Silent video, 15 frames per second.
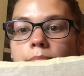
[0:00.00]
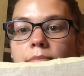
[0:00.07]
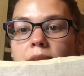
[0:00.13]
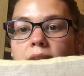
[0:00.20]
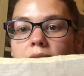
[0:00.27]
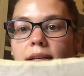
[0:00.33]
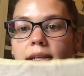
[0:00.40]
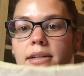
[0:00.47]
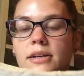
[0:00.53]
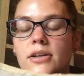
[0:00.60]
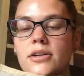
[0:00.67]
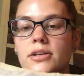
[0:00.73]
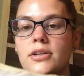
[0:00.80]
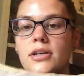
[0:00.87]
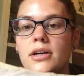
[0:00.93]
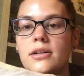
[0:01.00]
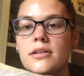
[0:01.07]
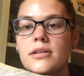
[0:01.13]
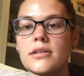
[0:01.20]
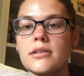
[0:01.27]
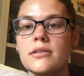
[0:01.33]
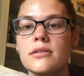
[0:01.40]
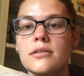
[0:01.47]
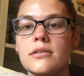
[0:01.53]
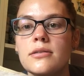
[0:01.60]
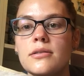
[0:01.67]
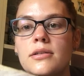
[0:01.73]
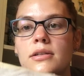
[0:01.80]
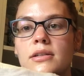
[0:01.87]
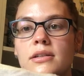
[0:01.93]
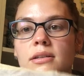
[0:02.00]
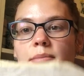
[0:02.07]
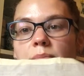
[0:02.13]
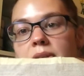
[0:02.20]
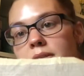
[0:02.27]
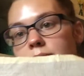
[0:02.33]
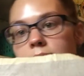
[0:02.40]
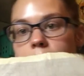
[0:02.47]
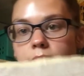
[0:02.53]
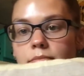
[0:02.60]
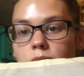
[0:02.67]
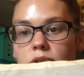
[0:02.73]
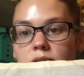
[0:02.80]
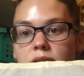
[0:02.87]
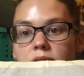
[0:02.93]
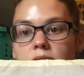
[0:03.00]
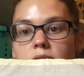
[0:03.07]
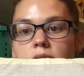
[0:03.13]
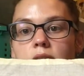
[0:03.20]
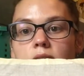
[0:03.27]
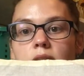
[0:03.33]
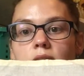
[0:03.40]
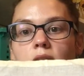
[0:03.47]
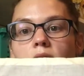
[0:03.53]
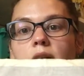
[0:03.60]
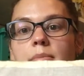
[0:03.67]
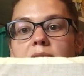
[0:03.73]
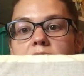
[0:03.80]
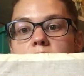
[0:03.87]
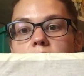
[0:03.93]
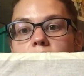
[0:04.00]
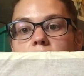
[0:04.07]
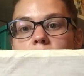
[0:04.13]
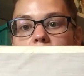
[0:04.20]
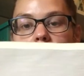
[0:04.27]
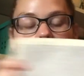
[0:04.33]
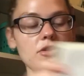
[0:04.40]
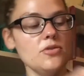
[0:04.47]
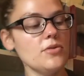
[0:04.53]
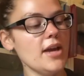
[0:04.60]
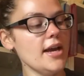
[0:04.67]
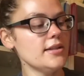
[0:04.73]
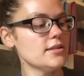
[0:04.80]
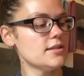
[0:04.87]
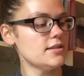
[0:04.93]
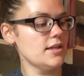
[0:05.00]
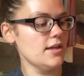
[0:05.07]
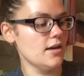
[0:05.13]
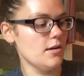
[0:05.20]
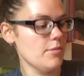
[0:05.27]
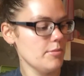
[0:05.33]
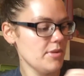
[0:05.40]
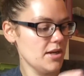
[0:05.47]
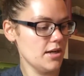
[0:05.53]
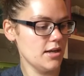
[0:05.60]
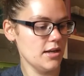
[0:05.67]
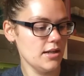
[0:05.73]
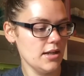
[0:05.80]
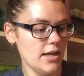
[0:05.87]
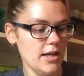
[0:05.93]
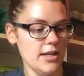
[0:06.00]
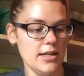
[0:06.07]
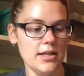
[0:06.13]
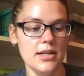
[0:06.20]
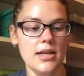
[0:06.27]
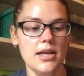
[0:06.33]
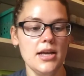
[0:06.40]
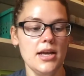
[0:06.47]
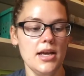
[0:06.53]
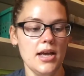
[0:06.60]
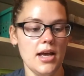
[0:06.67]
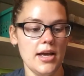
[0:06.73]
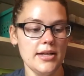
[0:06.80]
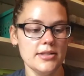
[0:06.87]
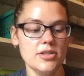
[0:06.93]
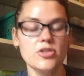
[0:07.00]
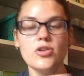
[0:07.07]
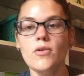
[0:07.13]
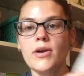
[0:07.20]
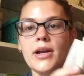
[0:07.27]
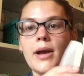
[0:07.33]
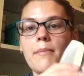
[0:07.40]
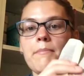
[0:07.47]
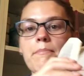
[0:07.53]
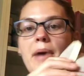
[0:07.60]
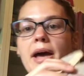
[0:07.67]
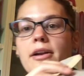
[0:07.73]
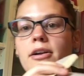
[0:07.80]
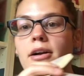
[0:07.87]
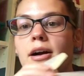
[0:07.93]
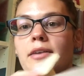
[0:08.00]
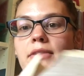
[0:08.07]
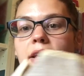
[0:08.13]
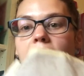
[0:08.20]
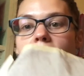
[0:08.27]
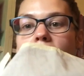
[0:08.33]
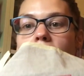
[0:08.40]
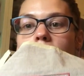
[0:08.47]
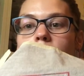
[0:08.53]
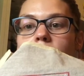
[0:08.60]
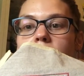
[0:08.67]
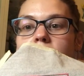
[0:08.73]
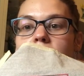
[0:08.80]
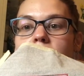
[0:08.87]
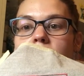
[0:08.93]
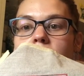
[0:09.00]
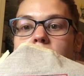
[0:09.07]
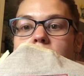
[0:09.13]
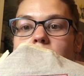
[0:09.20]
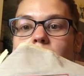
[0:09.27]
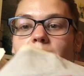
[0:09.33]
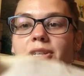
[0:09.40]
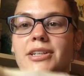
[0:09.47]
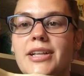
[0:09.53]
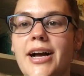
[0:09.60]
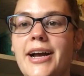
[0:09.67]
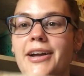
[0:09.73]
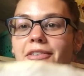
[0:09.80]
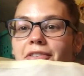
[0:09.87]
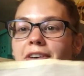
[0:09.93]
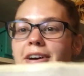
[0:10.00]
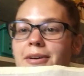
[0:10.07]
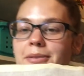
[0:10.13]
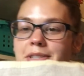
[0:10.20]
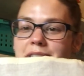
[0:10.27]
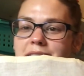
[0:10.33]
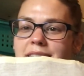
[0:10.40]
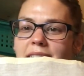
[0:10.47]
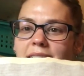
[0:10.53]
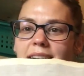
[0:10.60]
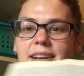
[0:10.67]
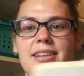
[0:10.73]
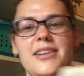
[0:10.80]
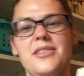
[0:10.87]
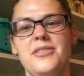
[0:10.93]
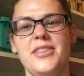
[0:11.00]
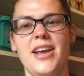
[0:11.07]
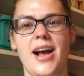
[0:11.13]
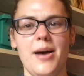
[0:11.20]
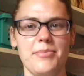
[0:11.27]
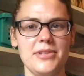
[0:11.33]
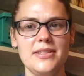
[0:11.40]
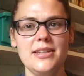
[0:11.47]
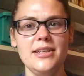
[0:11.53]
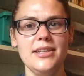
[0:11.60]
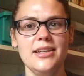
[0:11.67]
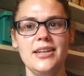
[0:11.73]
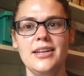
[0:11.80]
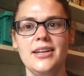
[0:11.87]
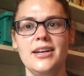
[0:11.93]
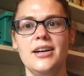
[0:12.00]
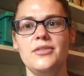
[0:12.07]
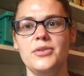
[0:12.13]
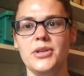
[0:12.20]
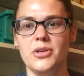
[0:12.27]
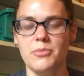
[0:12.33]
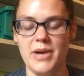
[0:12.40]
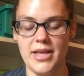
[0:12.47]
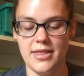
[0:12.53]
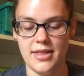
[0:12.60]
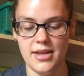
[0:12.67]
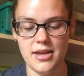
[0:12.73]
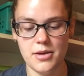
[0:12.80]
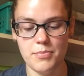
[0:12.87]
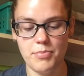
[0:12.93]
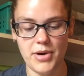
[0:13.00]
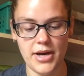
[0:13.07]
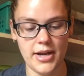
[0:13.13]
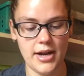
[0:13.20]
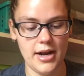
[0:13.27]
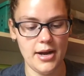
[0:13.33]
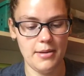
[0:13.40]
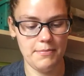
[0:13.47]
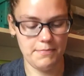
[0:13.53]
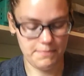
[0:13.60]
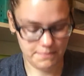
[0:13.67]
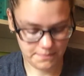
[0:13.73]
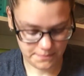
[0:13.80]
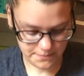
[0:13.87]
in like a darker color, but we'll see. Or I might just leave it, because you can see them. I mean, and it's showing up better on the camera than it is in real life, which is kind of, you know, the opposite of what you might think. But I